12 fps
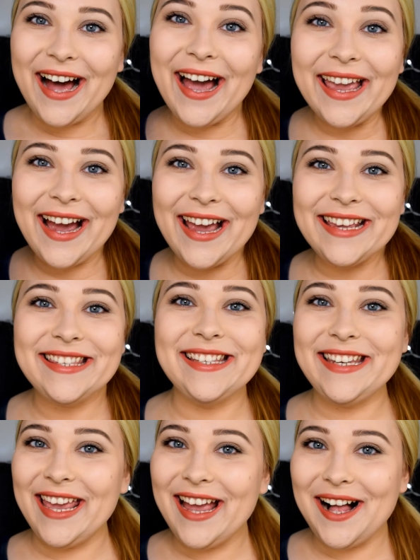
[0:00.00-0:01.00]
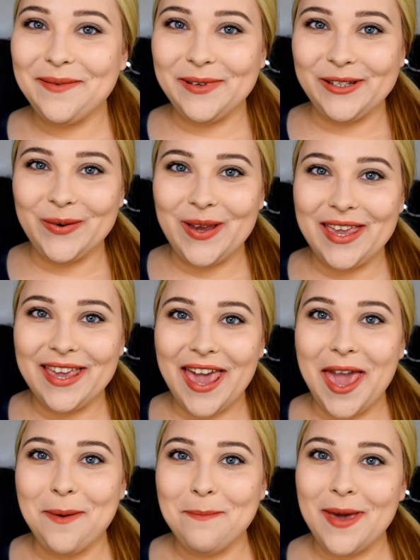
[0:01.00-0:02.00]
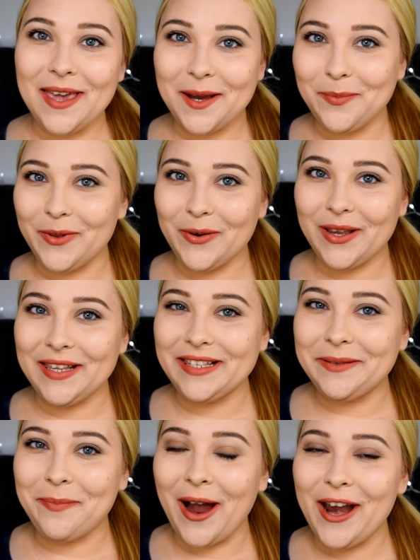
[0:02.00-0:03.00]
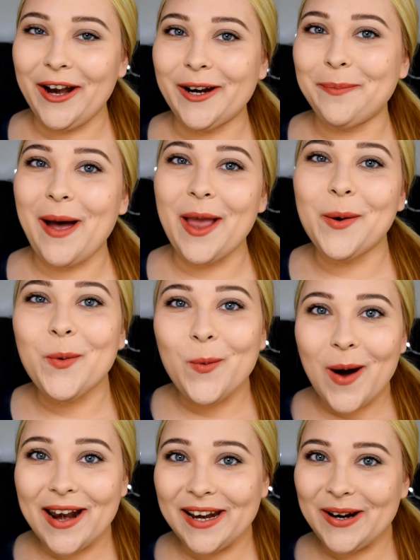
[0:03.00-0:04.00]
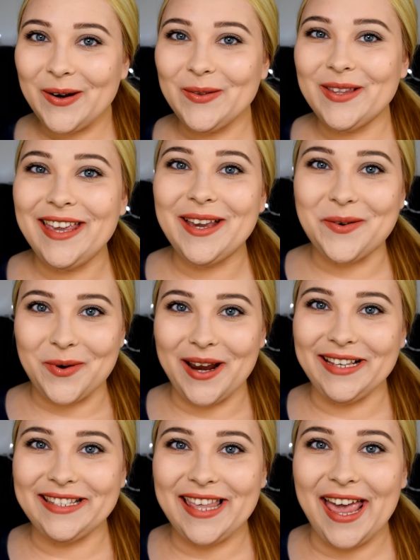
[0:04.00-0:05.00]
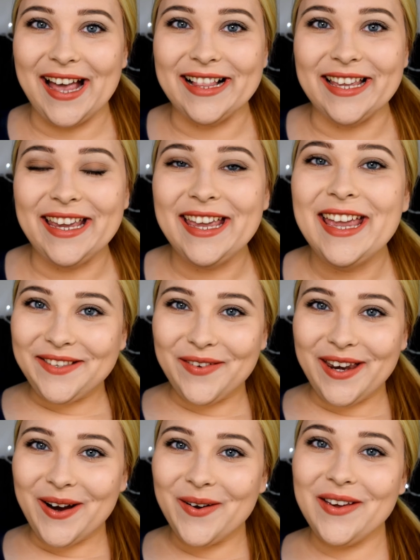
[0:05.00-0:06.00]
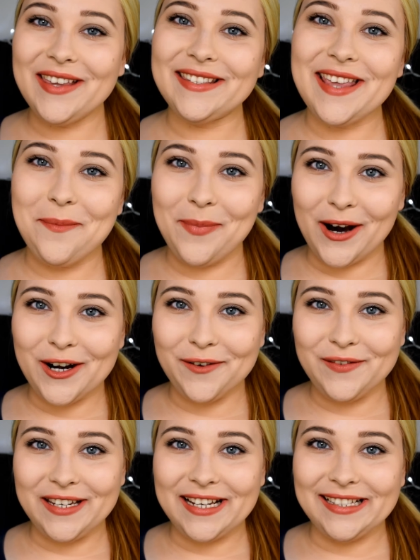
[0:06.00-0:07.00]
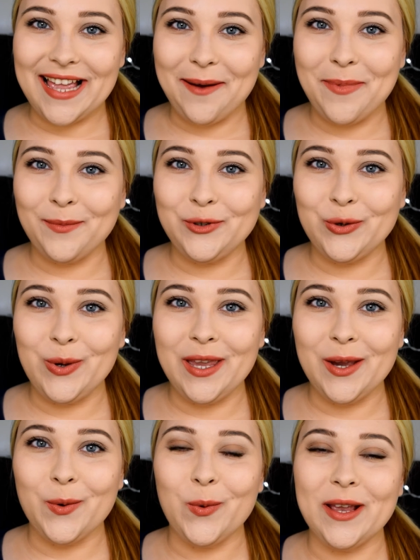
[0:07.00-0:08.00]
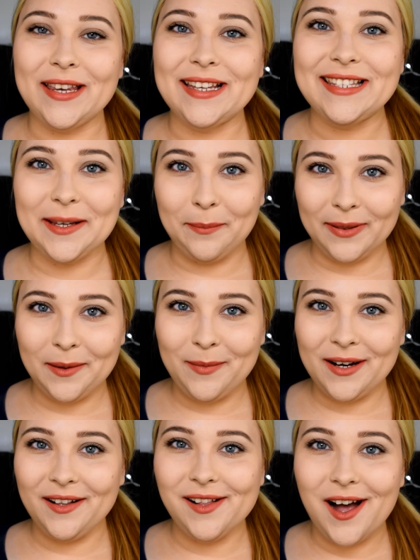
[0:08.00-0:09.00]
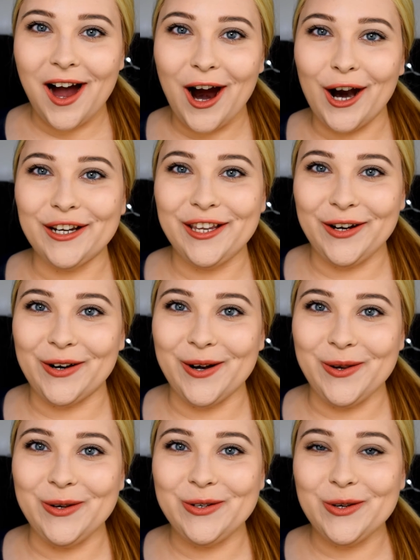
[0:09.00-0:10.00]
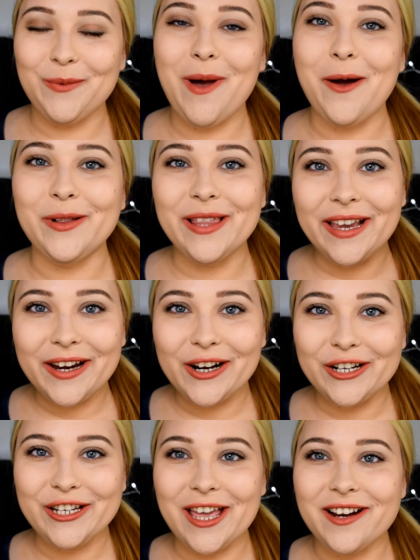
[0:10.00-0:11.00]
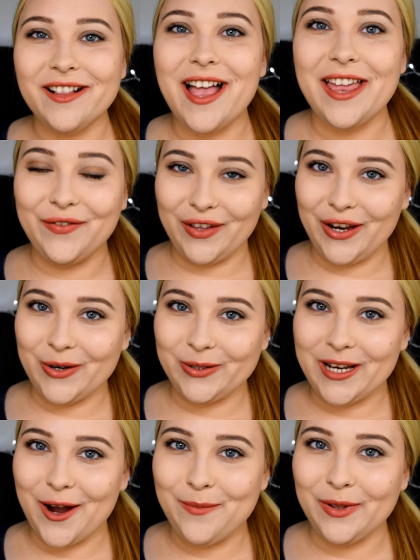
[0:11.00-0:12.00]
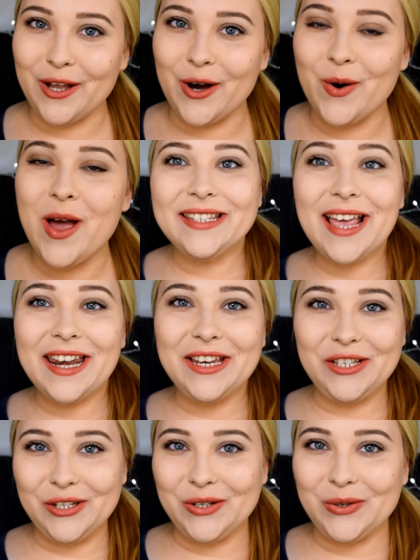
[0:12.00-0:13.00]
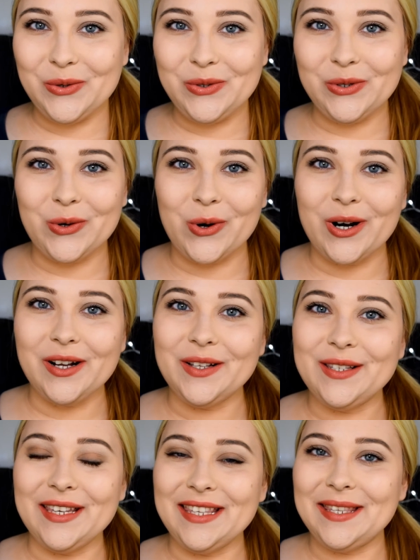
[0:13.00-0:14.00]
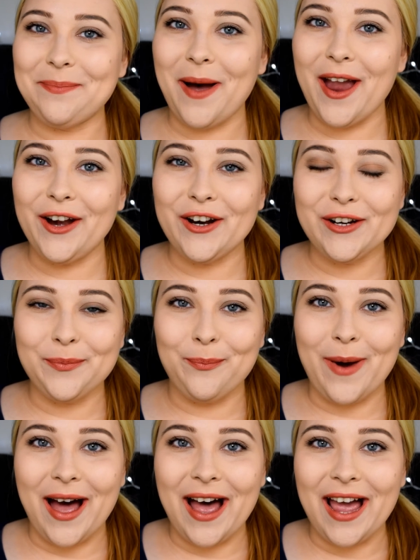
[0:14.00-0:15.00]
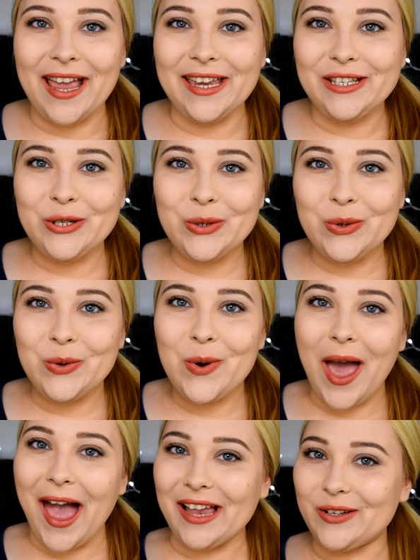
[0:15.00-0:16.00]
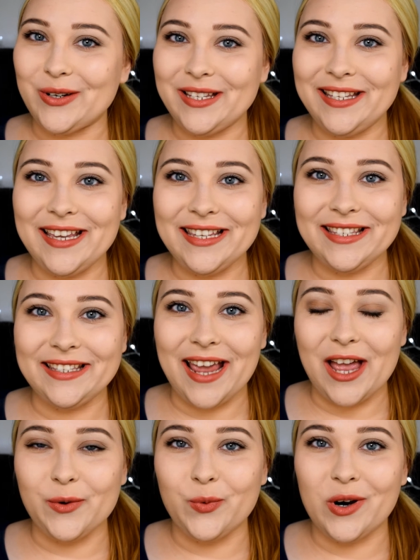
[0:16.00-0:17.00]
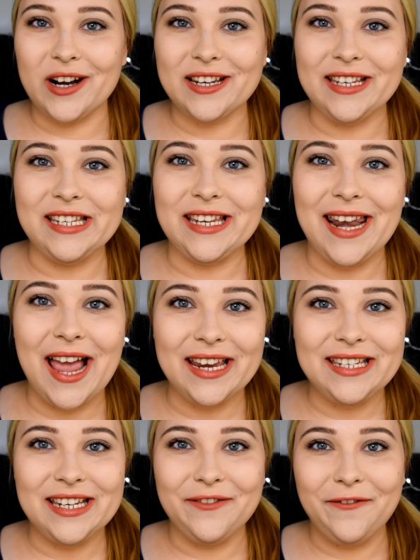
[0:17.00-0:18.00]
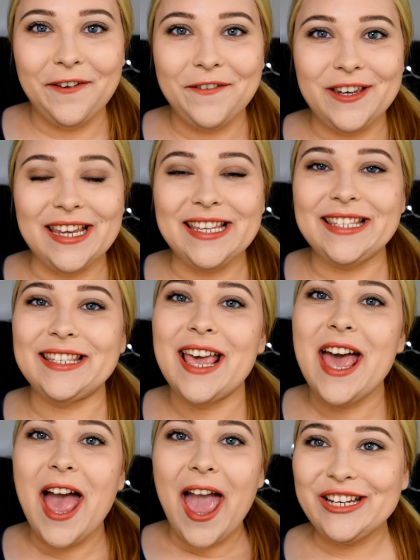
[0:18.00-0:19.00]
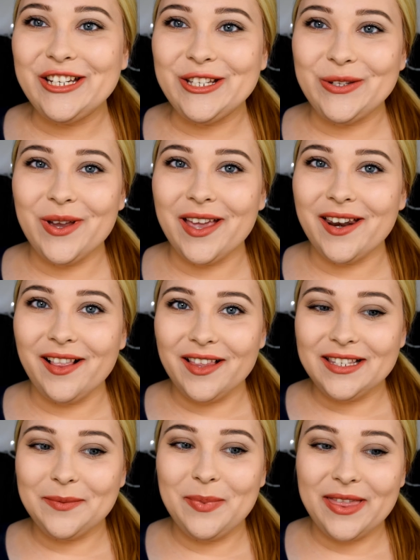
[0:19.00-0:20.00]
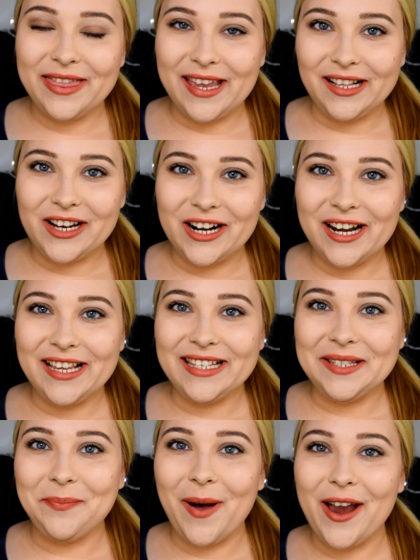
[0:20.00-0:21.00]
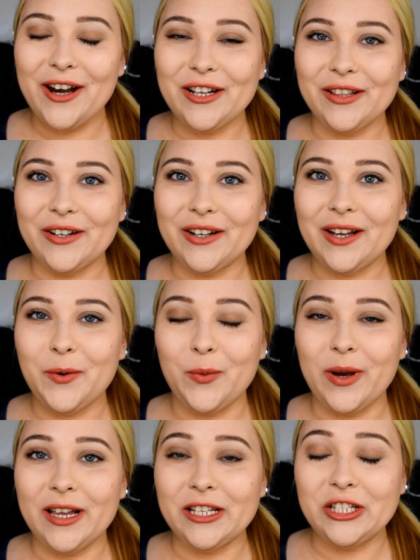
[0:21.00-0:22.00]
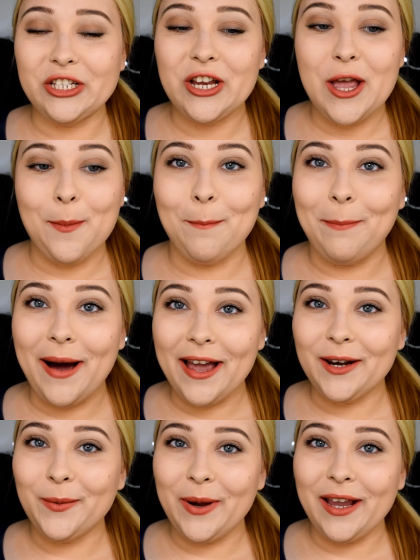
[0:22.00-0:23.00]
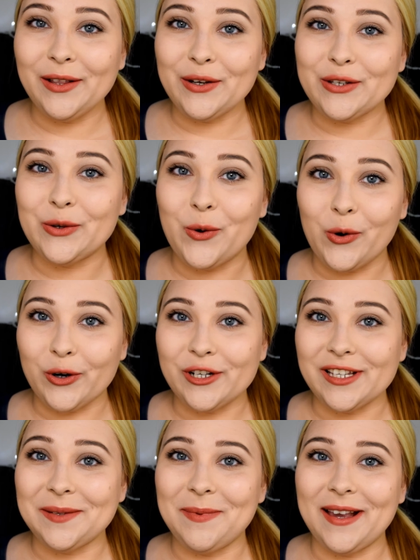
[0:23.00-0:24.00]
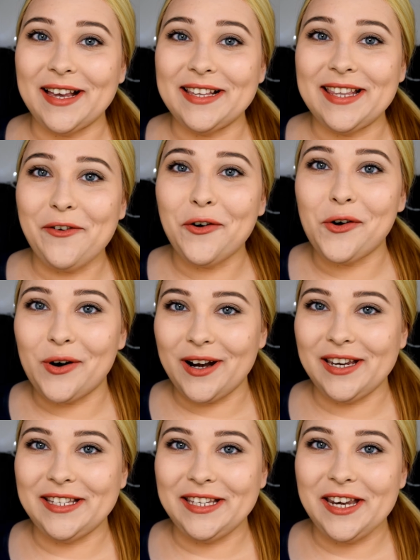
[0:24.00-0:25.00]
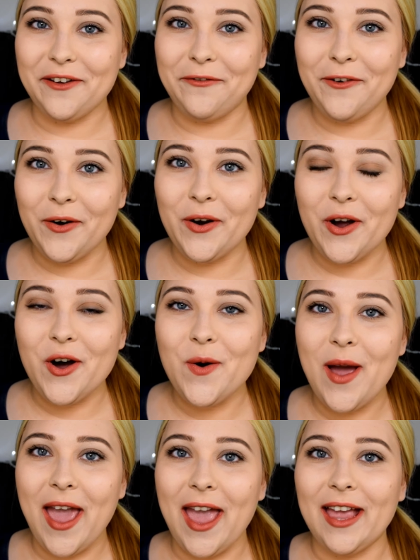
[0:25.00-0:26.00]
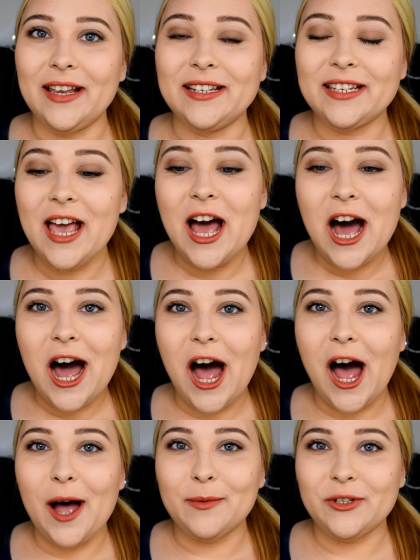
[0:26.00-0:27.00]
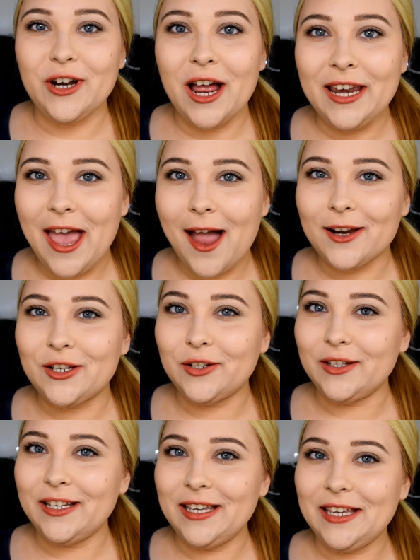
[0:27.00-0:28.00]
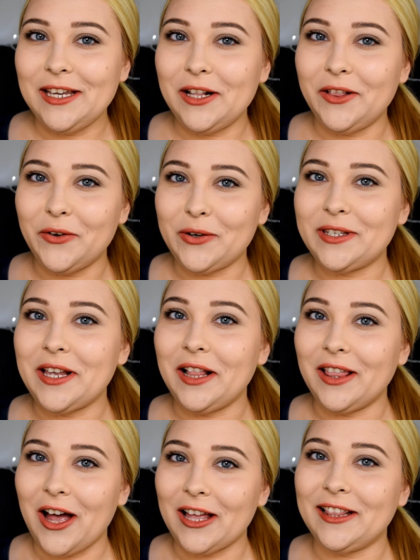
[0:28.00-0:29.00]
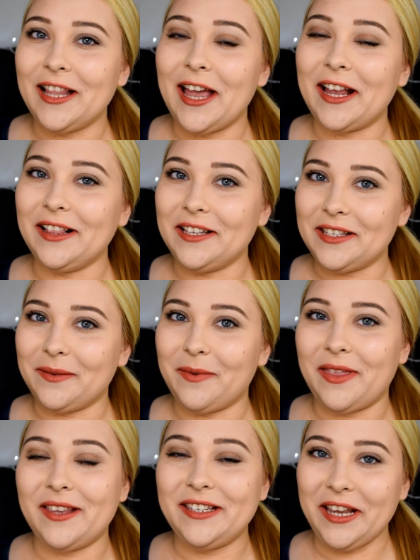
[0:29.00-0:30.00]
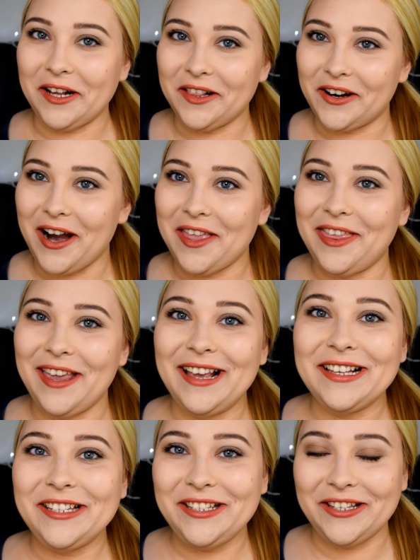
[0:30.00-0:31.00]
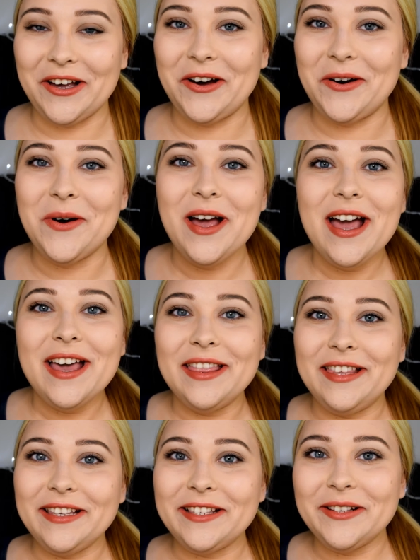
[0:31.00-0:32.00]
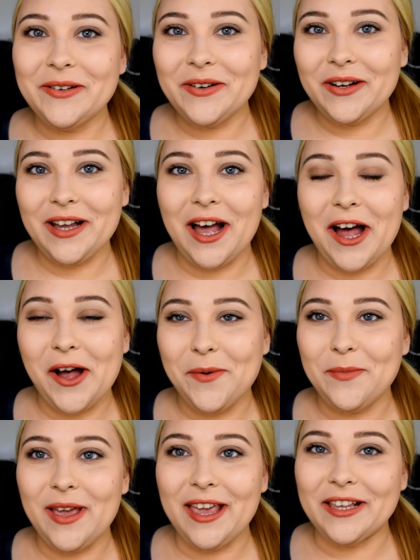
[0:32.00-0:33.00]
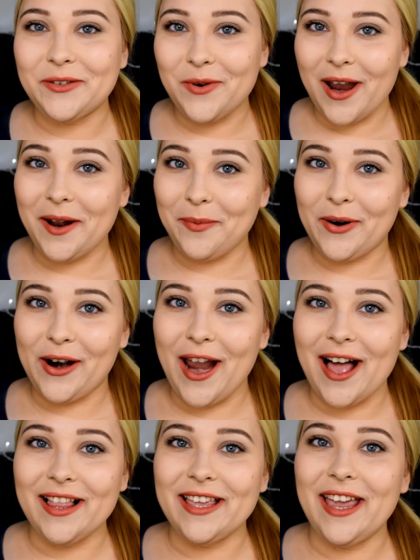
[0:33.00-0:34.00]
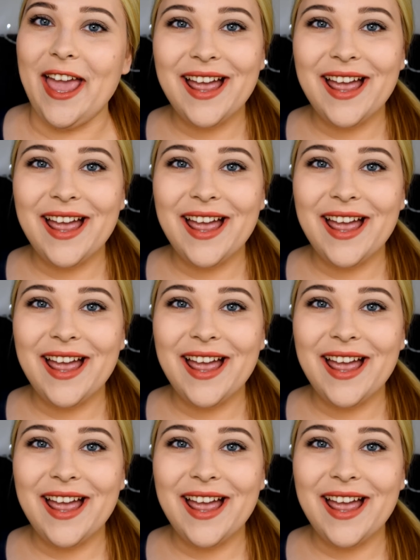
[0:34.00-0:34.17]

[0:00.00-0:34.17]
Hi guys, today I'll be doing a makeup look inspired by one and only Grace Kelly. This video is a part of the collab I'm doing with SubliminalHeart here on YouTube. I will link her channel and video down below. I decided to do tutorials inspired by two actresses that worked in the 1950s. She's doing an Elizabeth Taylor inspired look, which by the way looks gorgeous because I've already seen the photo, and Janani actually looks a lot like Elizabeth Taylor, I think, so this look is right up her alley.